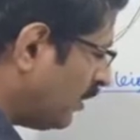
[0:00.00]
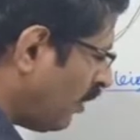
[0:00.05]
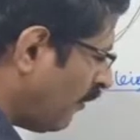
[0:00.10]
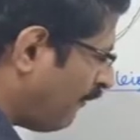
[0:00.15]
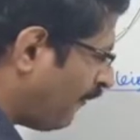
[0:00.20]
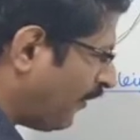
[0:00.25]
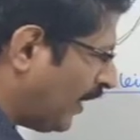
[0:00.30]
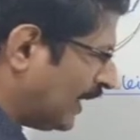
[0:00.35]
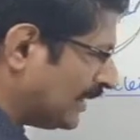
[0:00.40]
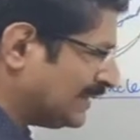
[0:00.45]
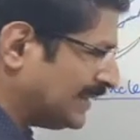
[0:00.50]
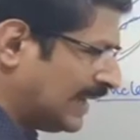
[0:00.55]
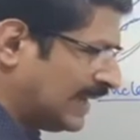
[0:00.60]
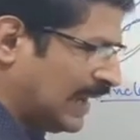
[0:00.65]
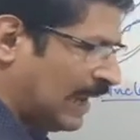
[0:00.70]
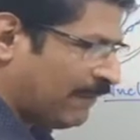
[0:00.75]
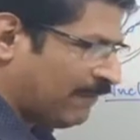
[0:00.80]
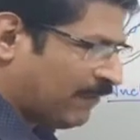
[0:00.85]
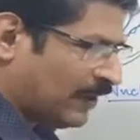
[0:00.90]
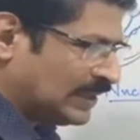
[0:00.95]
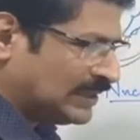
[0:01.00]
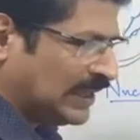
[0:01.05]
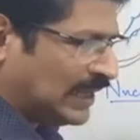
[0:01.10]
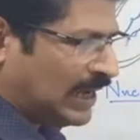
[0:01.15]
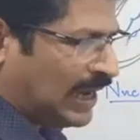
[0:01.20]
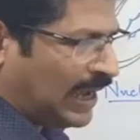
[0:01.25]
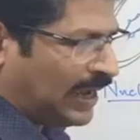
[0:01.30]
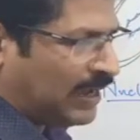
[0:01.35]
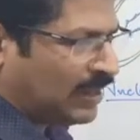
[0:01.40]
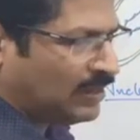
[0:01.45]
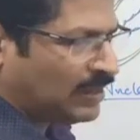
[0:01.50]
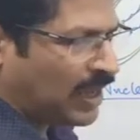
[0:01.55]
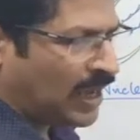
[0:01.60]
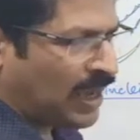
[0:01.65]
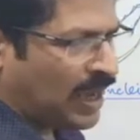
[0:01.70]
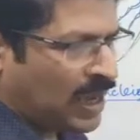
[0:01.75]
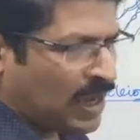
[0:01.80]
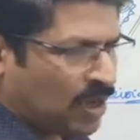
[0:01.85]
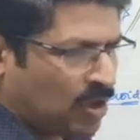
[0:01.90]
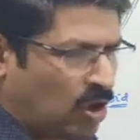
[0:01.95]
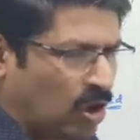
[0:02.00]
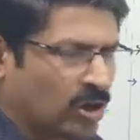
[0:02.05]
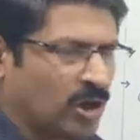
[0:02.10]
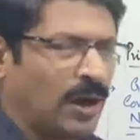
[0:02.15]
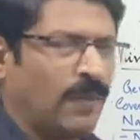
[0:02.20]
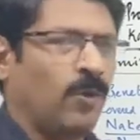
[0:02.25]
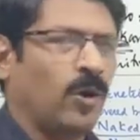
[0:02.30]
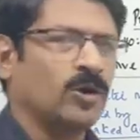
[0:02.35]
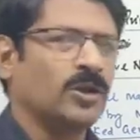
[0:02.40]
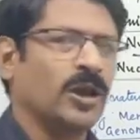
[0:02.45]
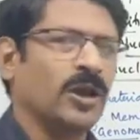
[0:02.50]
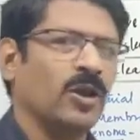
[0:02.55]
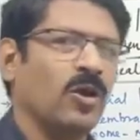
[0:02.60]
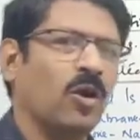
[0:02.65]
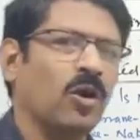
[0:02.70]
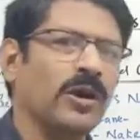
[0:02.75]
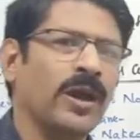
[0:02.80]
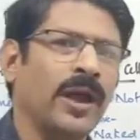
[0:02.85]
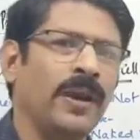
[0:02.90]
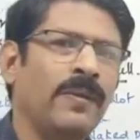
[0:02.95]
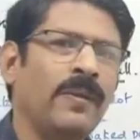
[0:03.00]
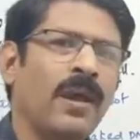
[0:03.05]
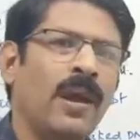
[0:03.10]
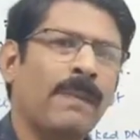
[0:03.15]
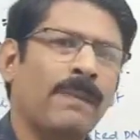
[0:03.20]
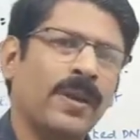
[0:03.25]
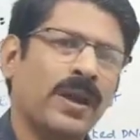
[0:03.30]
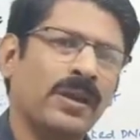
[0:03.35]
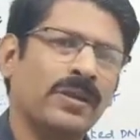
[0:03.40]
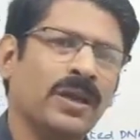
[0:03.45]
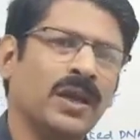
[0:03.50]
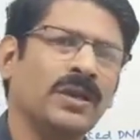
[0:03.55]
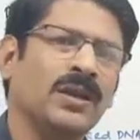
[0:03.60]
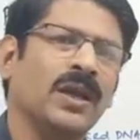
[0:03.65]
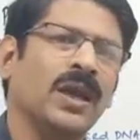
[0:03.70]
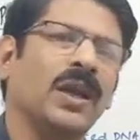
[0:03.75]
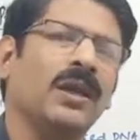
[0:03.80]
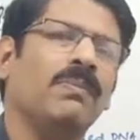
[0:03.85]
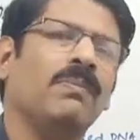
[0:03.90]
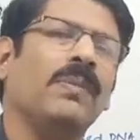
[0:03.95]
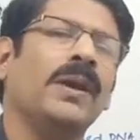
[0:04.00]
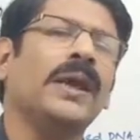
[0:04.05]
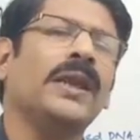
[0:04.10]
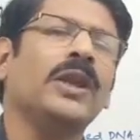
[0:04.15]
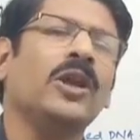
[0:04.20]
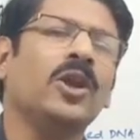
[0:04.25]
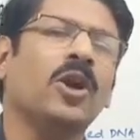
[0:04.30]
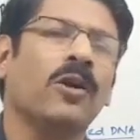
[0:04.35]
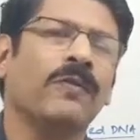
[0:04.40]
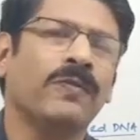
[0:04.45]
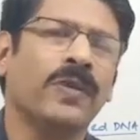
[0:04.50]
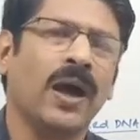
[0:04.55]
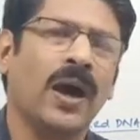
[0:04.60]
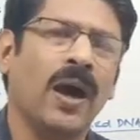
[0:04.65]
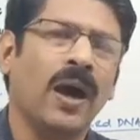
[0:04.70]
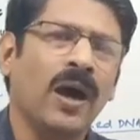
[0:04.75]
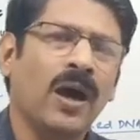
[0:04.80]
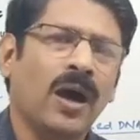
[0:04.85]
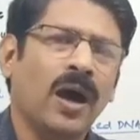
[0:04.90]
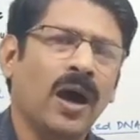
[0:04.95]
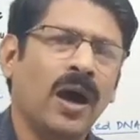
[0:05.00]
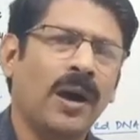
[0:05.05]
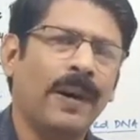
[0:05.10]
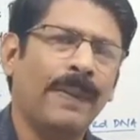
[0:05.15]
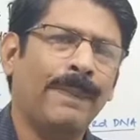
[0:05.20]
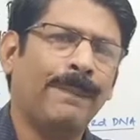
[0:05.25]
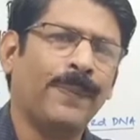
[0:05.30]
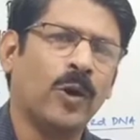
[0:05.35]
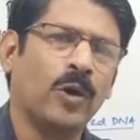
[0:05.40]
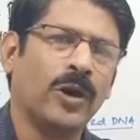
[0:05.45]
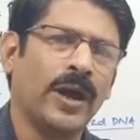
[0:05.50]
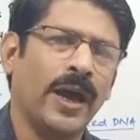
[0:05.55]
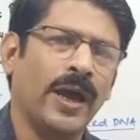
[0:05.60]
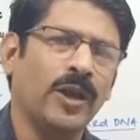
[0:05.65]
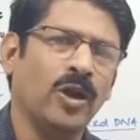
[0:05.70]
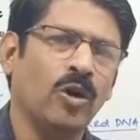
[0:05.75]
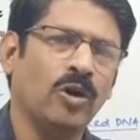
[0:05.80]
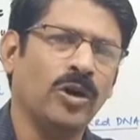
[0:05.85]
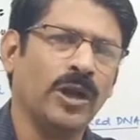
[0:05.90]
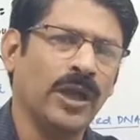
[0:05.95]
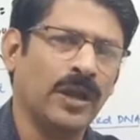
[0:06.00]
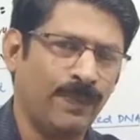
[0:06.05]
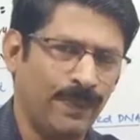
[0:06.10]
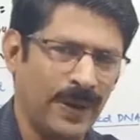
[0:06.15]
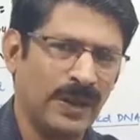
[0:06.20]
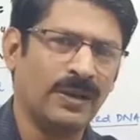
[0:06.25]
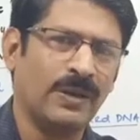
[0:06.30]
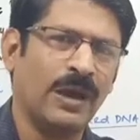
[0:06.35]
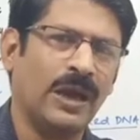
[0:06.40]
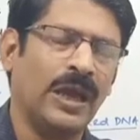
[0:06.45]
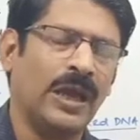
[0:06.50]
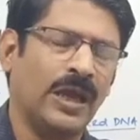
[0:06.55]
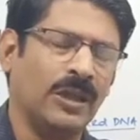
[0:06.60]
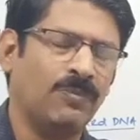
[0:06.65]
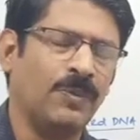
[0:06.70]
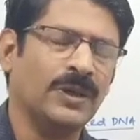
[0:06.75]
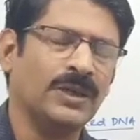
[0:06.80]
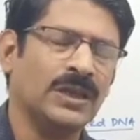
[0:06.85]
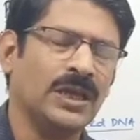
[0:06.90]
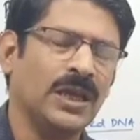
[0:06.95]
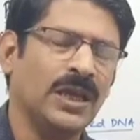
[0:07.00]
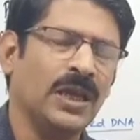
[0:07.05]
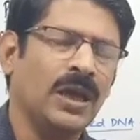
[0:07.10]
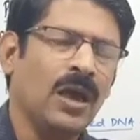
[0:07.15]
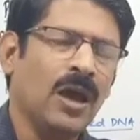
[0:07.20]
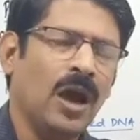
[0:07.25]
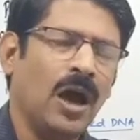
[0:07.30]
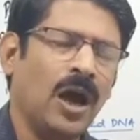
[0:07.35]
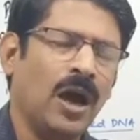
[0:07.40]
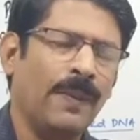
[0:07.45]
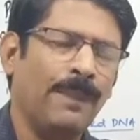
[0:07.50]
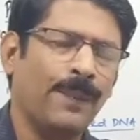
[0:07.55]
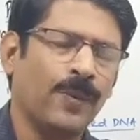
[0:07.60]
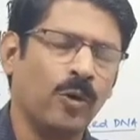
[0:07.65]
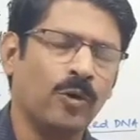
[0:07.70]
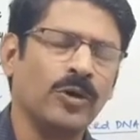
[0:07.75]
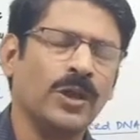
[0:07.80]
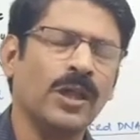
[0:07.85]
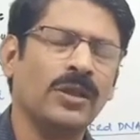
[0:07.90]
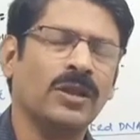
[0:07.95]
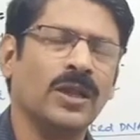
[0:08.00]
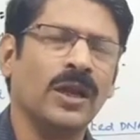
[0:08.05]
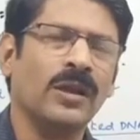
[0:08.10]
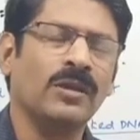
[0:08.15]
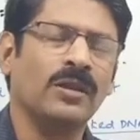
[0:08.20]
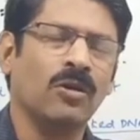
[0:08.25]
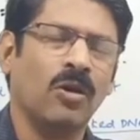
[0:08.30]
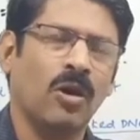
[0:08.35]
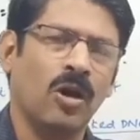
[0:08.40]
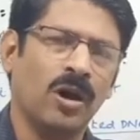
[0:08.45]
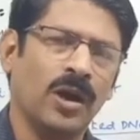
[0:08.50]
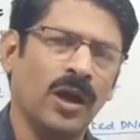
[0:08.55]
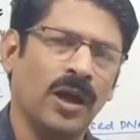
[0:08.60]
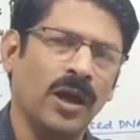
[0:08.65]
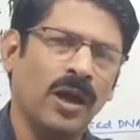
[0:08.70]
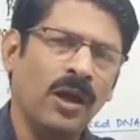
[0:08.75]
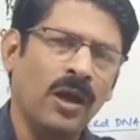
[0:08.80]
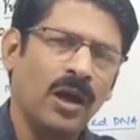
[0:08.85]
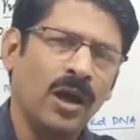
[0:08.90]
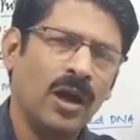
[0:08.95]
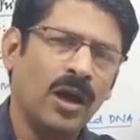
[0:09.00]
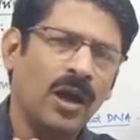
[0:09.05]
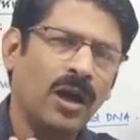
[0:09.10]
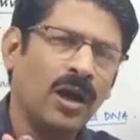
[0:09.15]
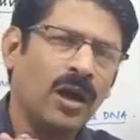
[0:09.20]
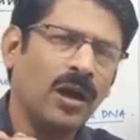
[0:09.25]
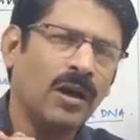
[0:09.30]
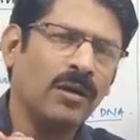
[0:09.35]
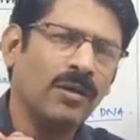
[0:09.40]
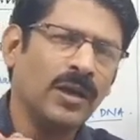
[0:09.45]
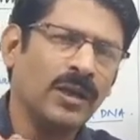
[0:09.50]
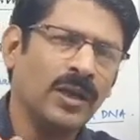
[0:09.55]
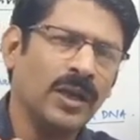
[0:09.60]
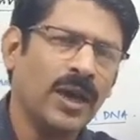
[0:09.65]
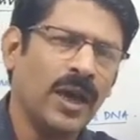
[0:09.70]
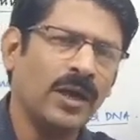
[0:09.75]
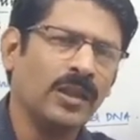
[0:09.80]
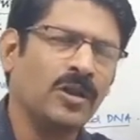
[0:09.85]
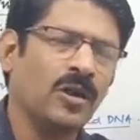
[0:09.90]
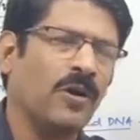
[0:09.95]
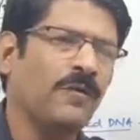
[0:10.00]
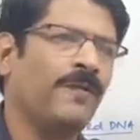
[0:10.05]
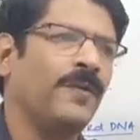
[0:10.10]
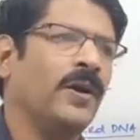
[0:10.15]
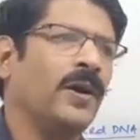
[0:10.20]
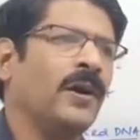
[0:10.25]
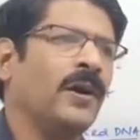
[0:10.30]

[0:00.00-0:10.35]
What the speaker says: of flagella is a locomotory organ present in many of the prokaryotic, especially protistants, or in the case of